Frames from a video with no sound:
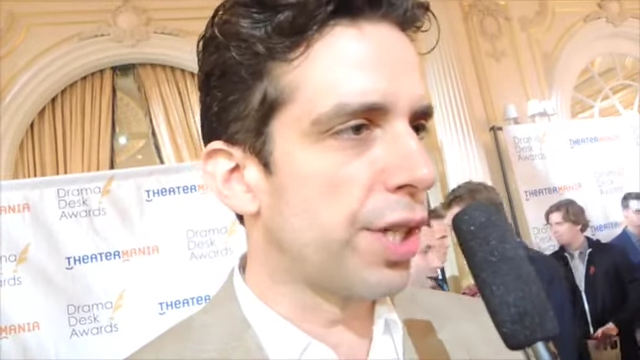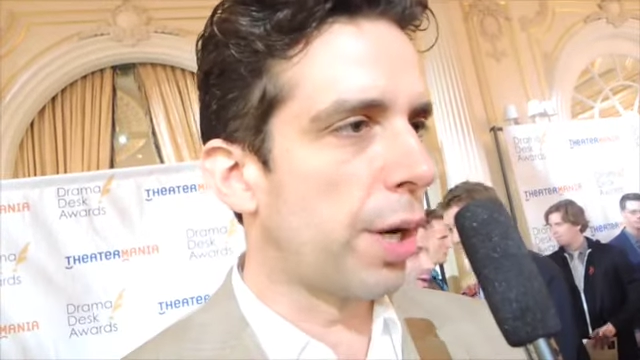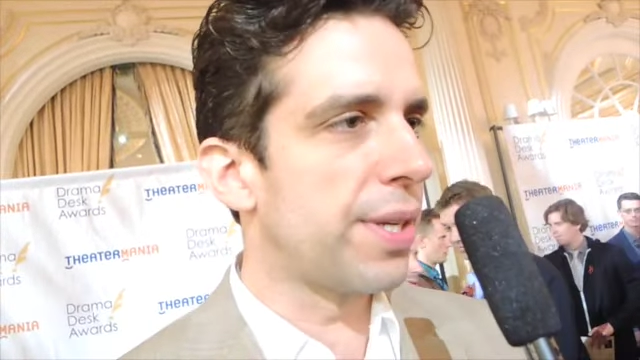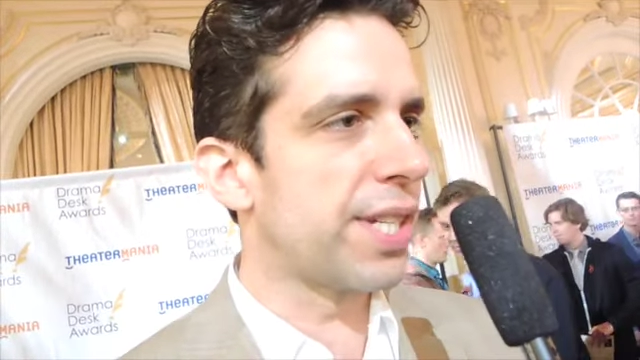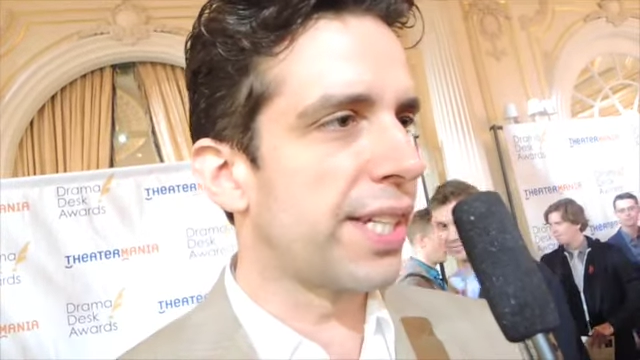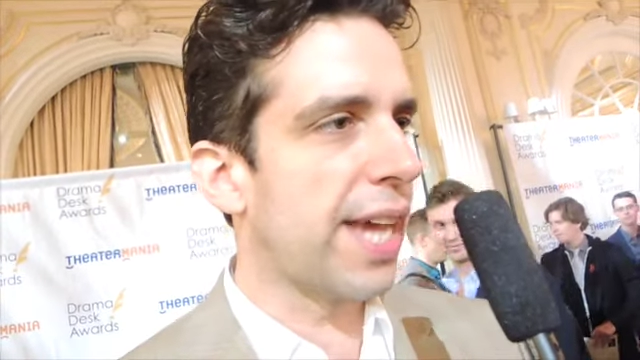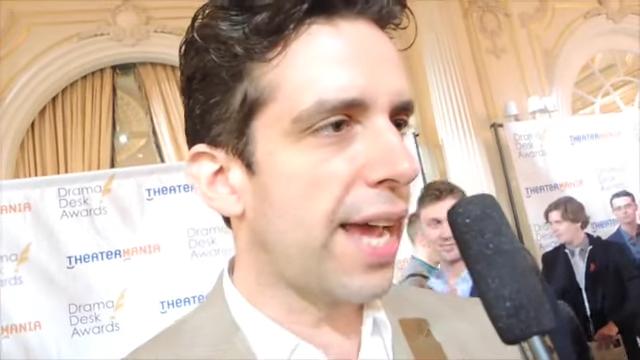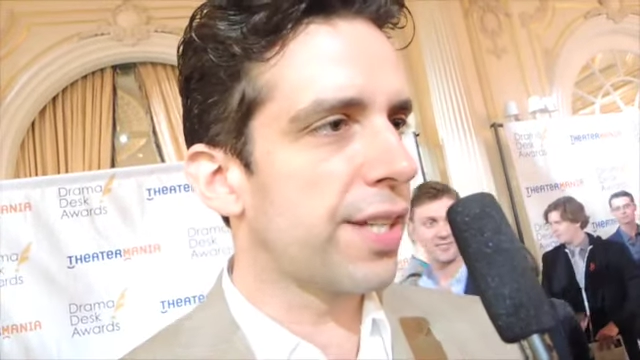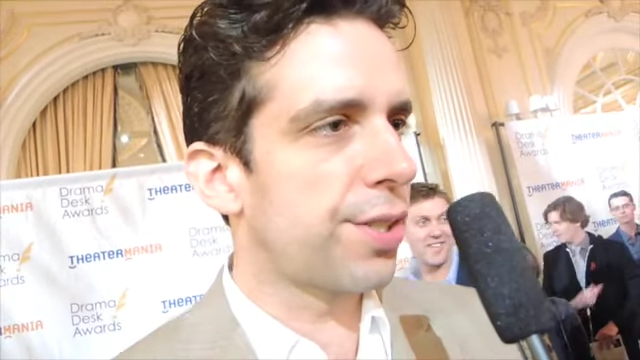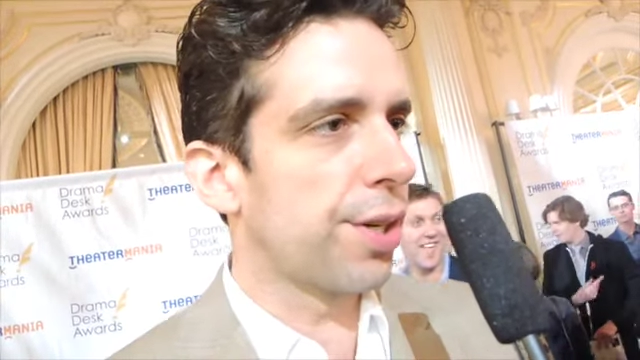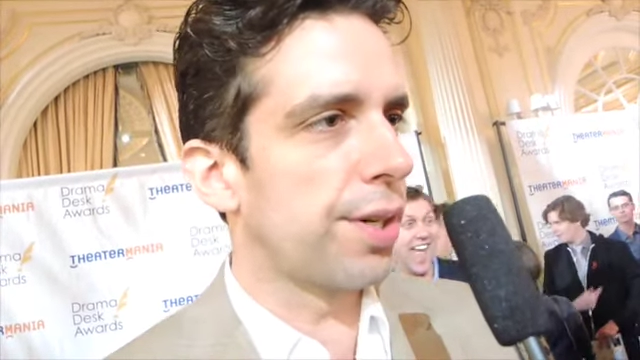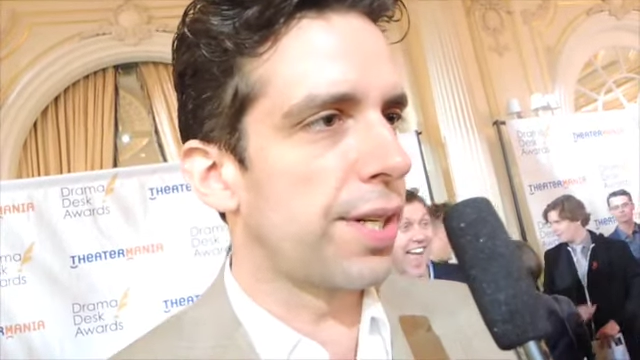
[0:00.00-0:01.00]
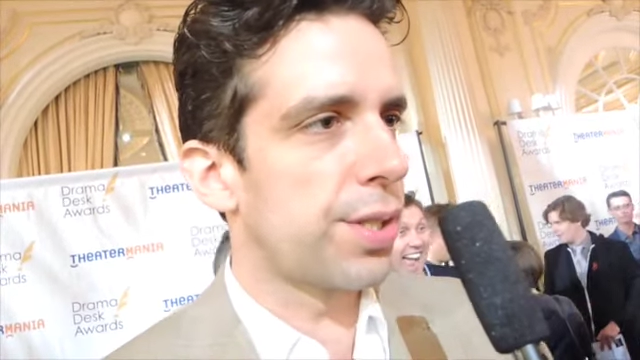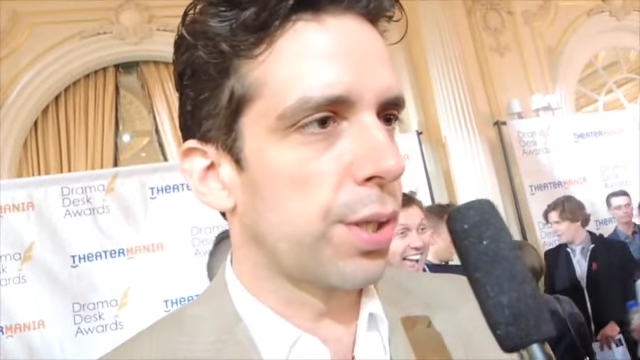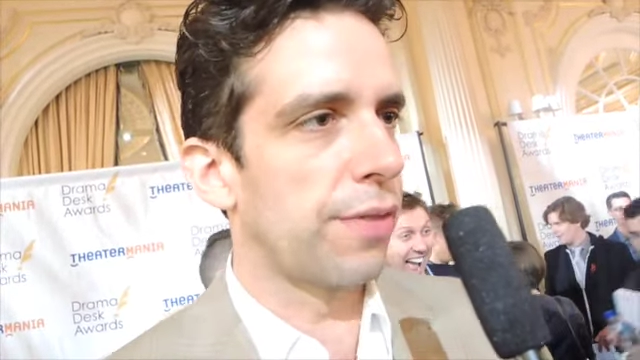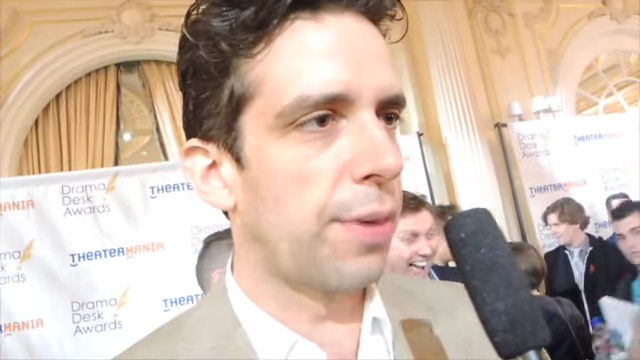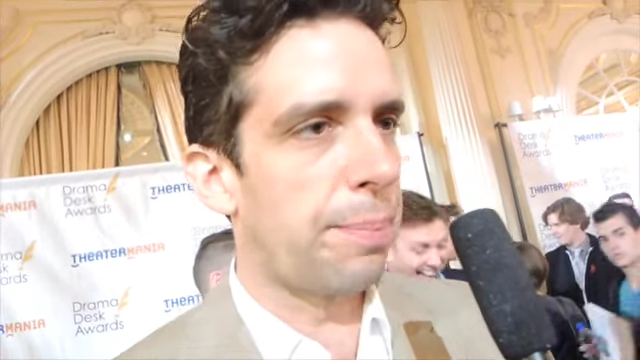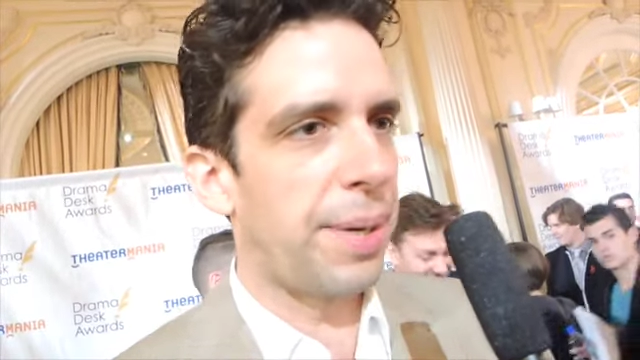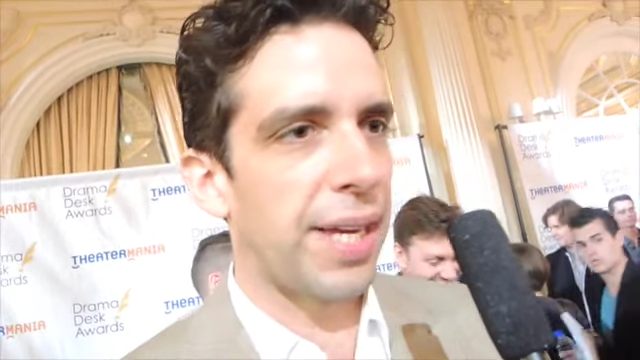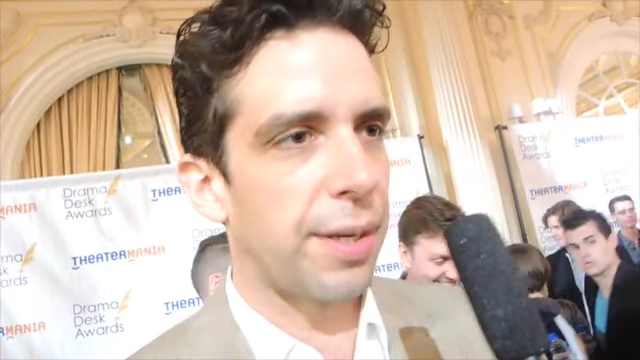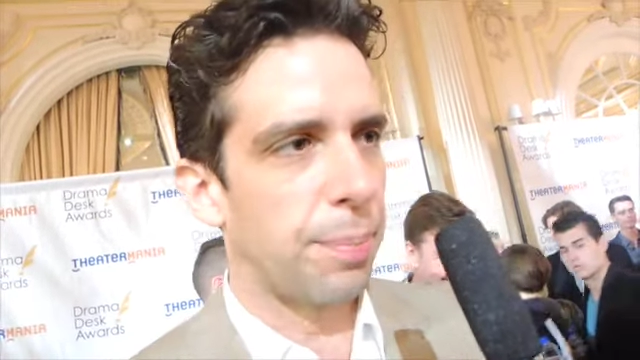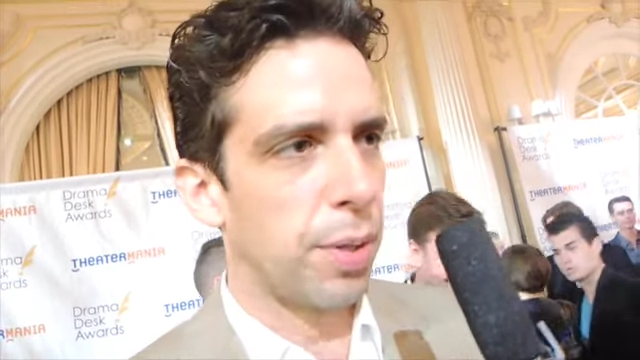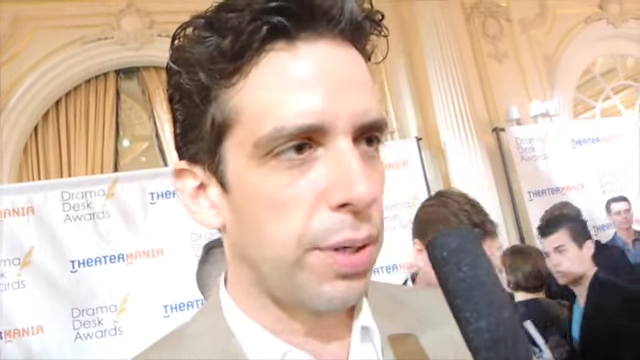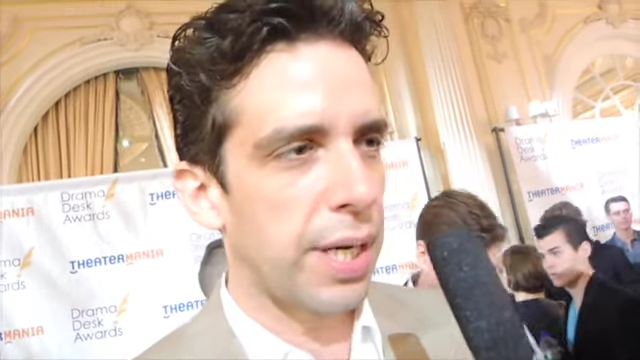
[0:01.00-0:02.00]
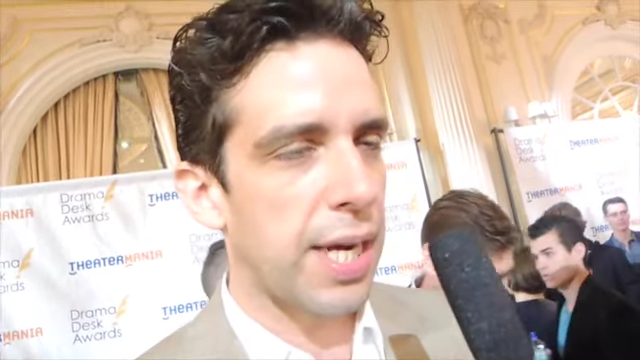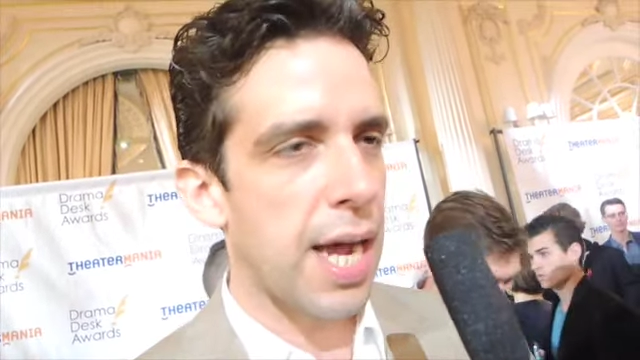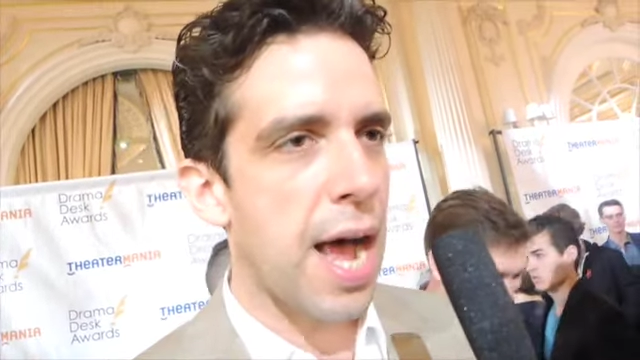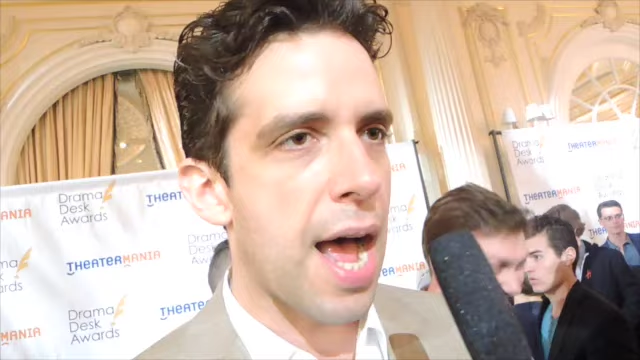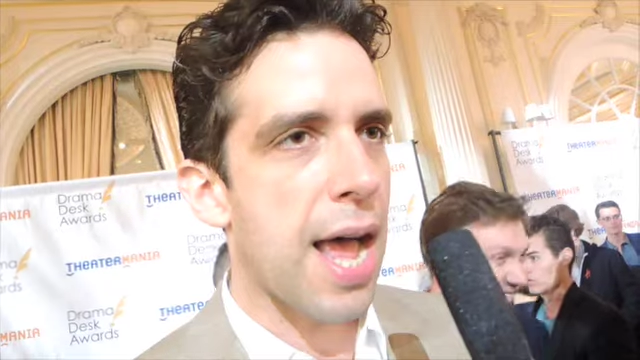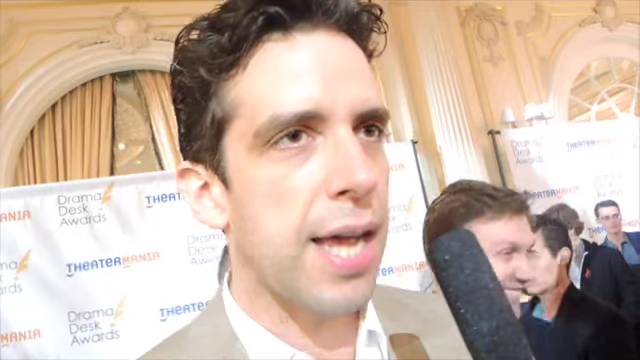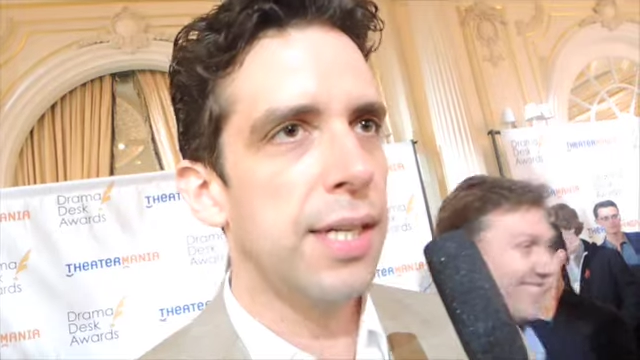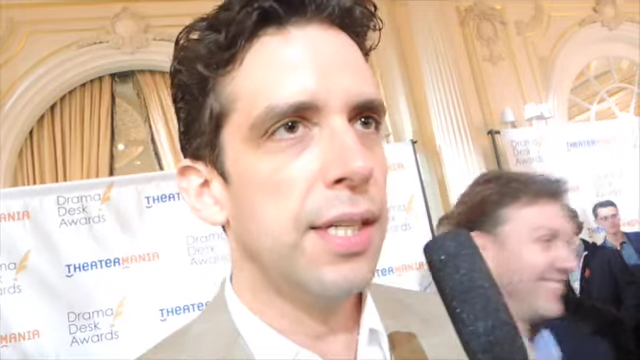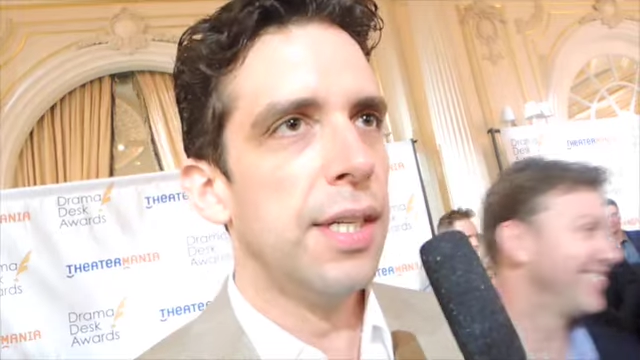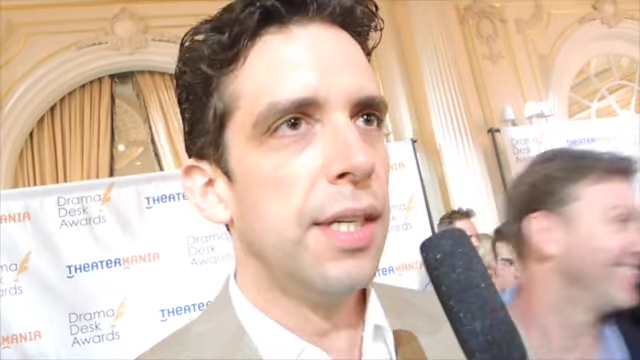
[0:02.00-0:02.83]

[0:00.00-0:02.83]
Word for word: You know, he's a gangster and he's sort of a big, brooding guy.